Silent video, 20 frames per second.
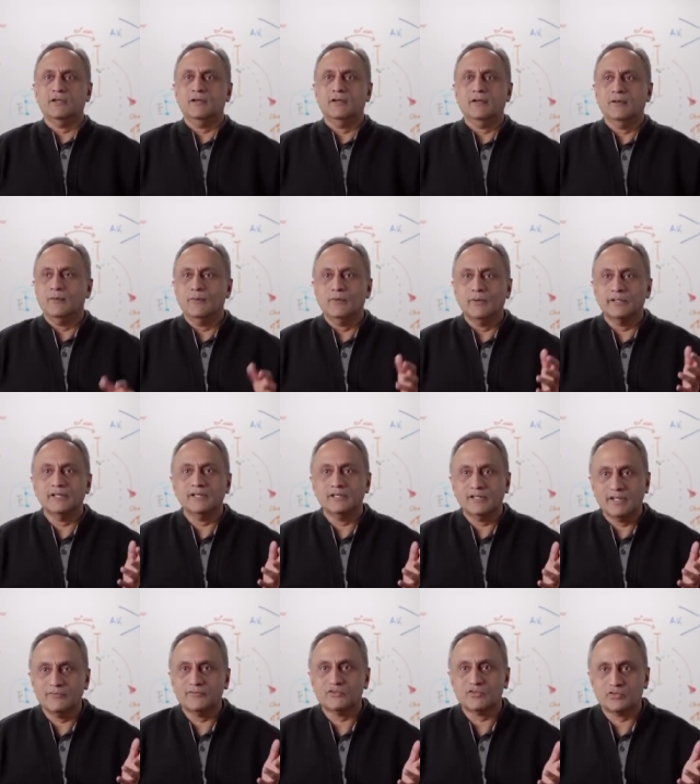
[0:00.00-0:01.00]
Well, you
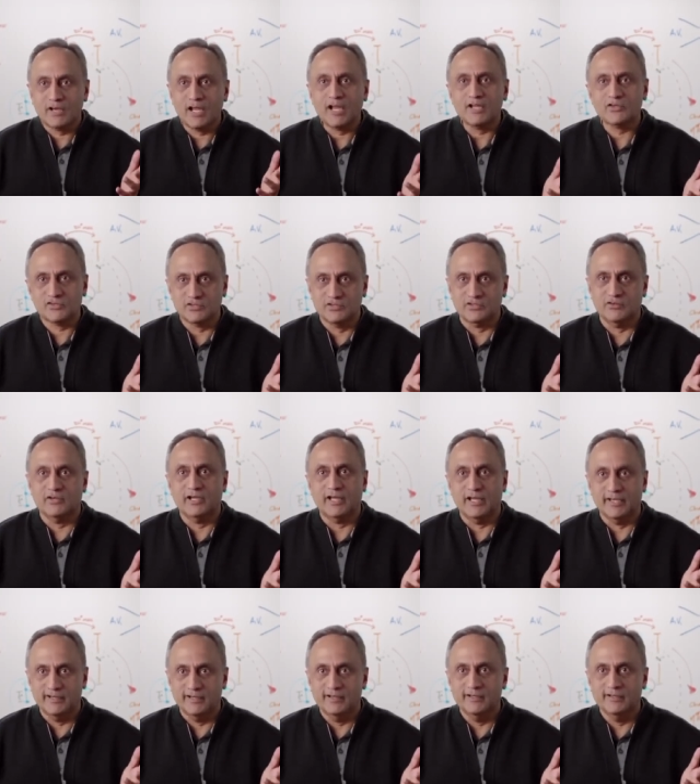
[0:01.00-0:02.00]
left trash in your
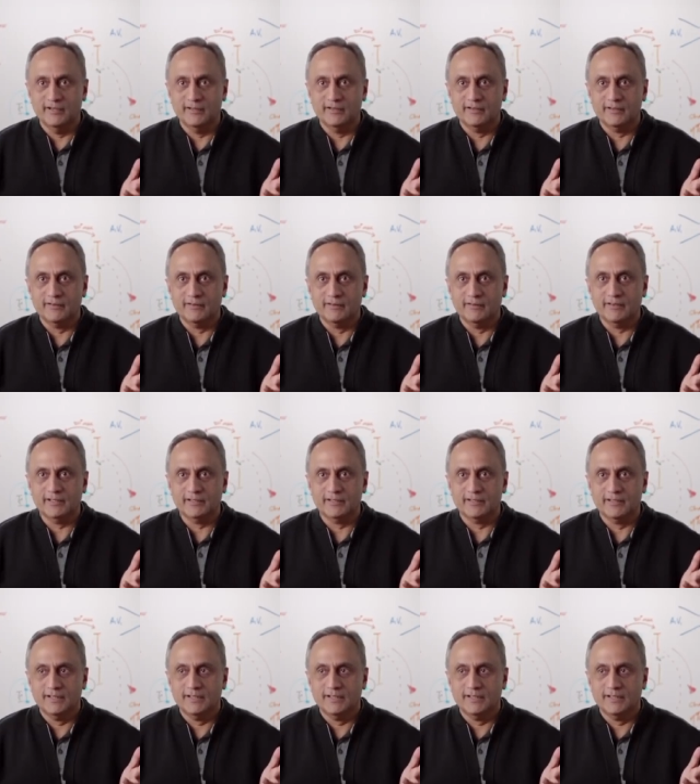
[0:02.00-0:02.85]
head, right?